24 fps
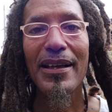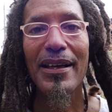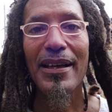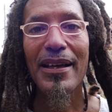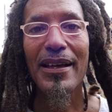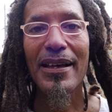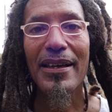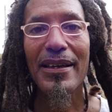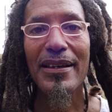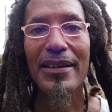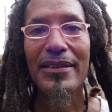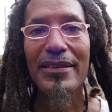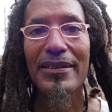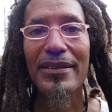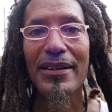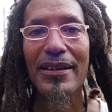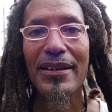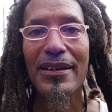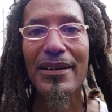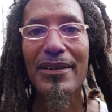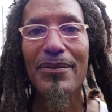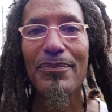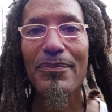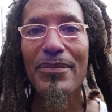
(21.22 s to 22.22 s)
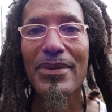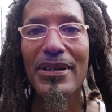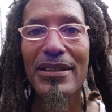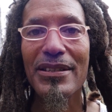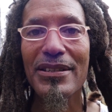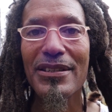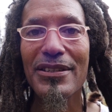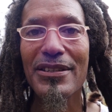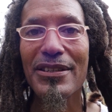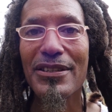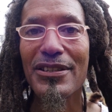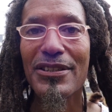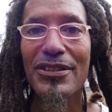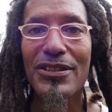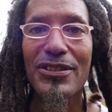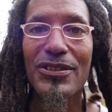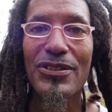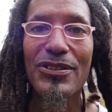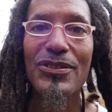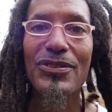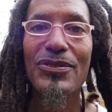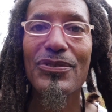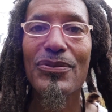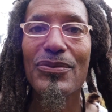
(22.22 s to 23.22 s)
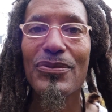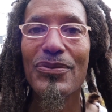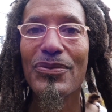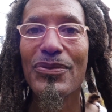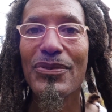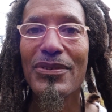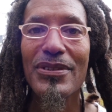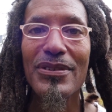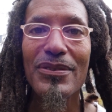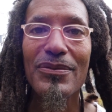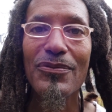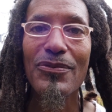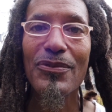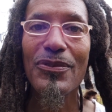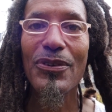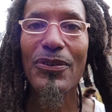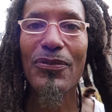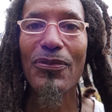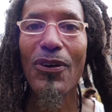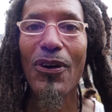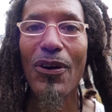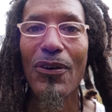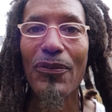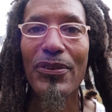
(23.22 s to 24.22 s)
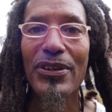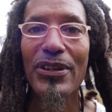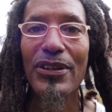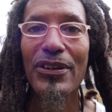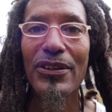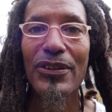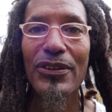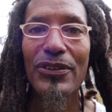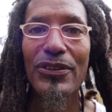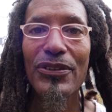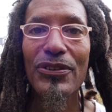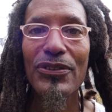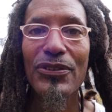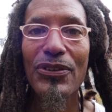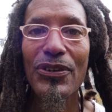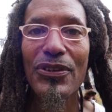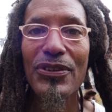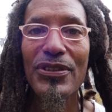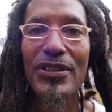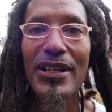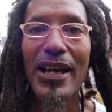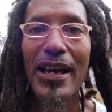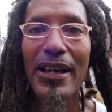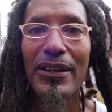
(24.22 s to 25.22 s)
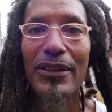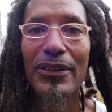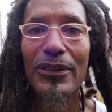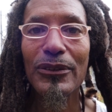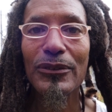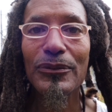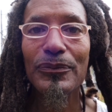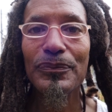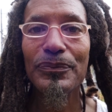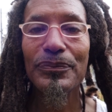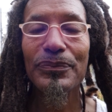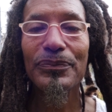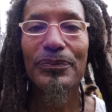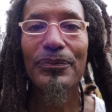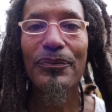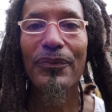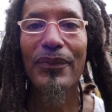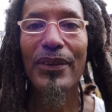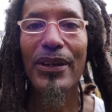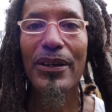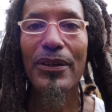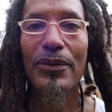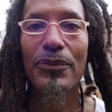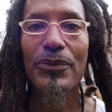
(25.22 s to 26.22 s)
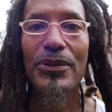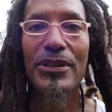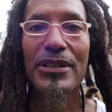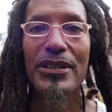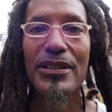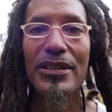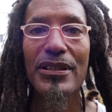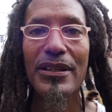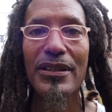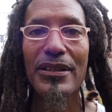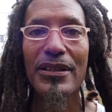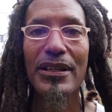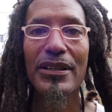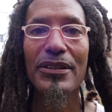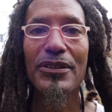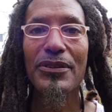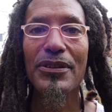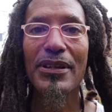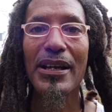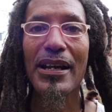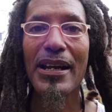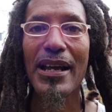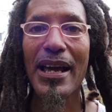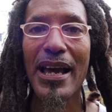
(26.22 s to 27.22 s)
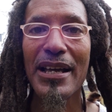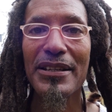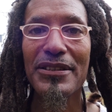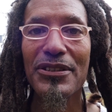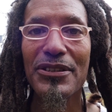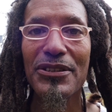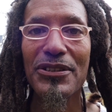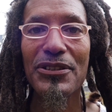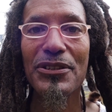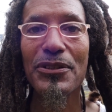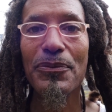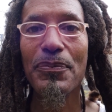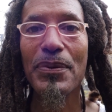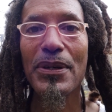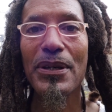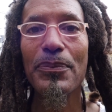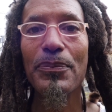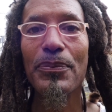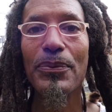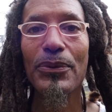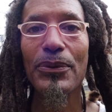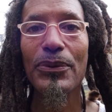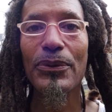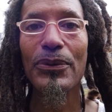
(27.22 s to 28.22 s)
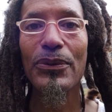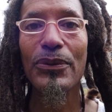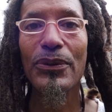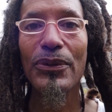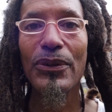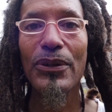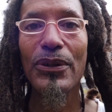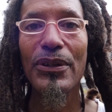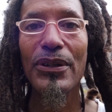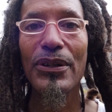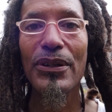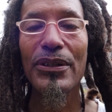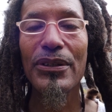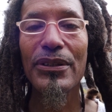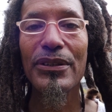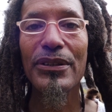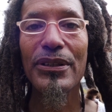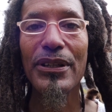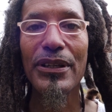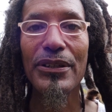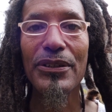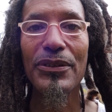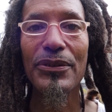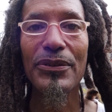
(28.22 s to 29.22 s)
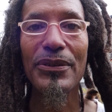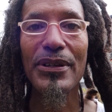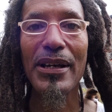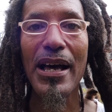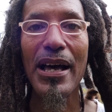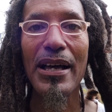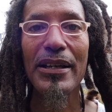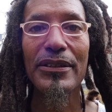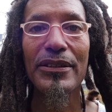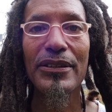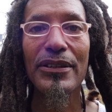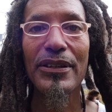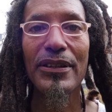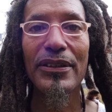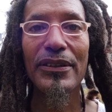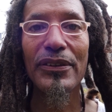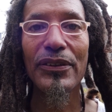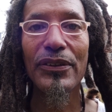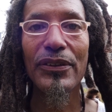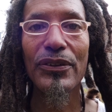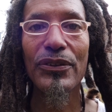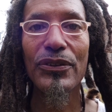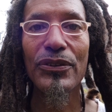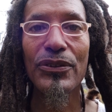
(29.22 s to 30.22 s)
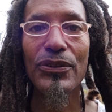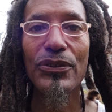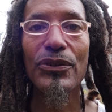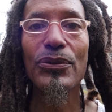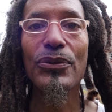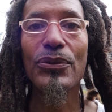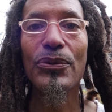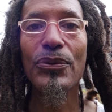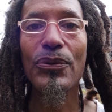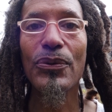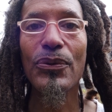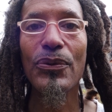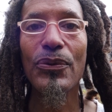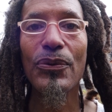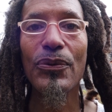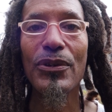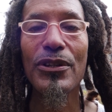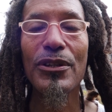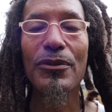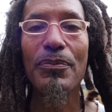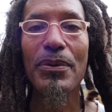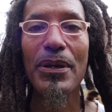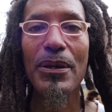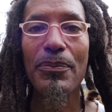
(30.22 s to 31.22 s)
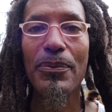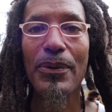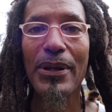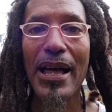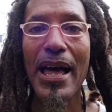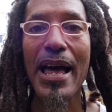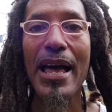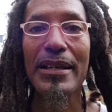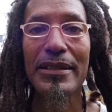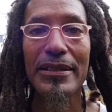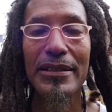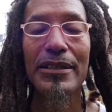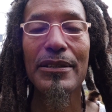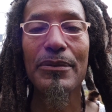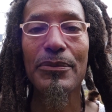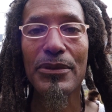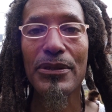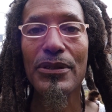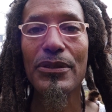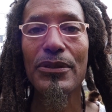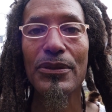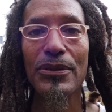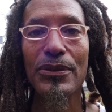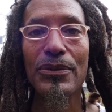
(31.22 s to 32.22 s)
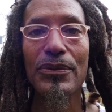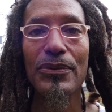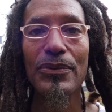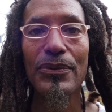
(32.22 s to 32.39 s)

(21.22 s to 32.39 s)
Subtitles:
And it's this revolving sort of cycle in which they do not answer to the people. They do not do what the people ask them to do.